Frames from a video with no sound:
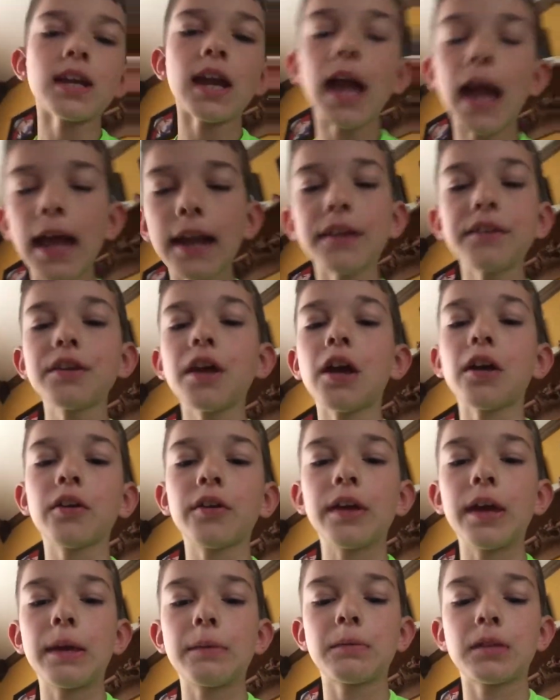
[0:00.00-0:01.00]
Had a soccer
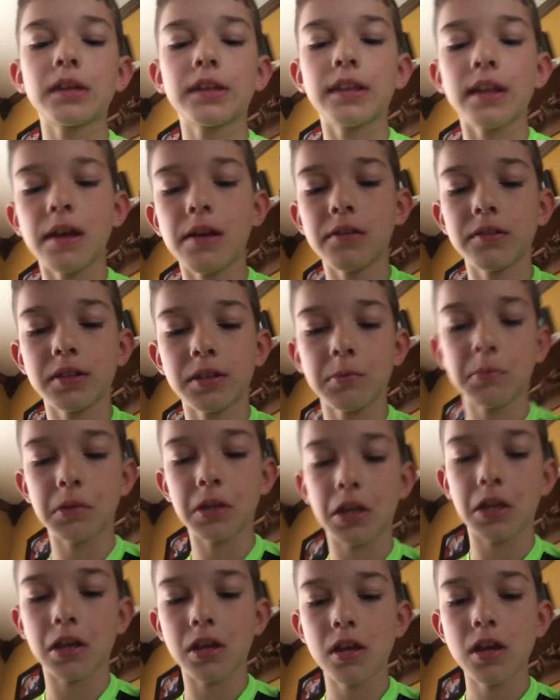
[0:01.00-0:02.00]
game like that or
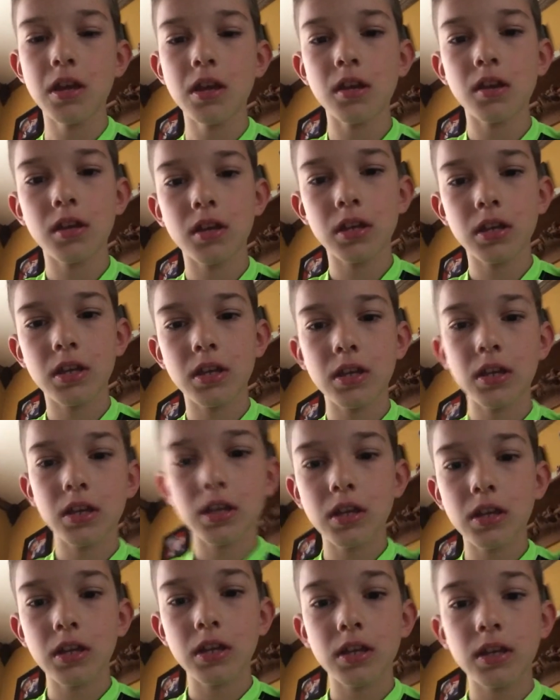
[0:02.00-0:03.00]
something.
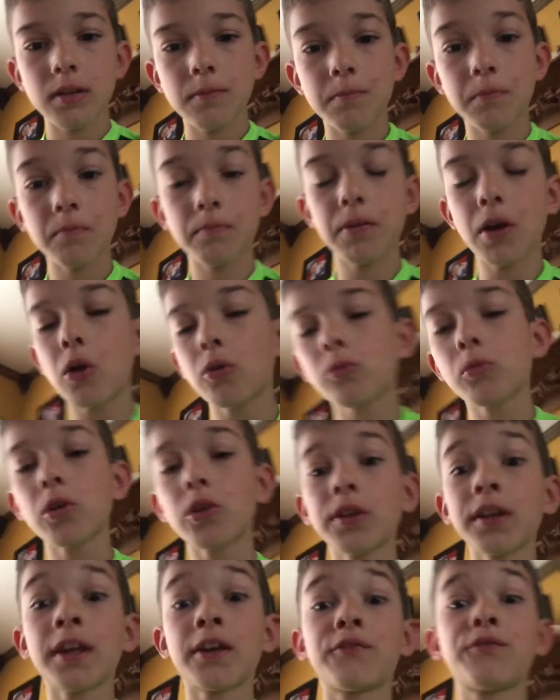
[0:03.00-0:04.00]
But we
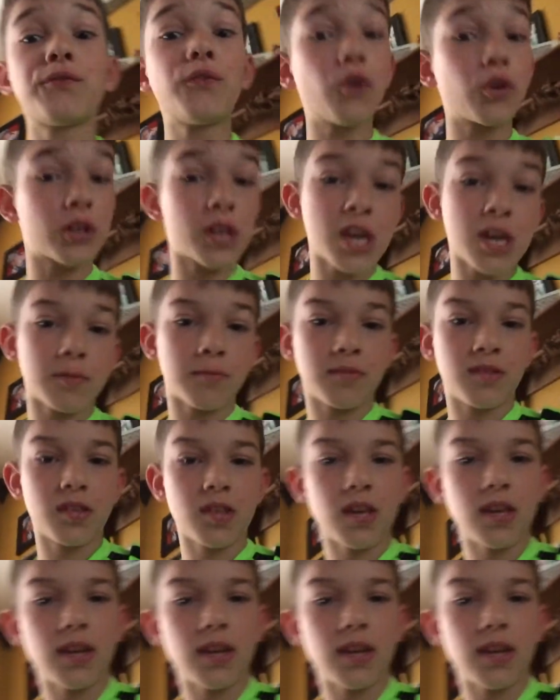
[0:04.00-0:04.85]
only had four games,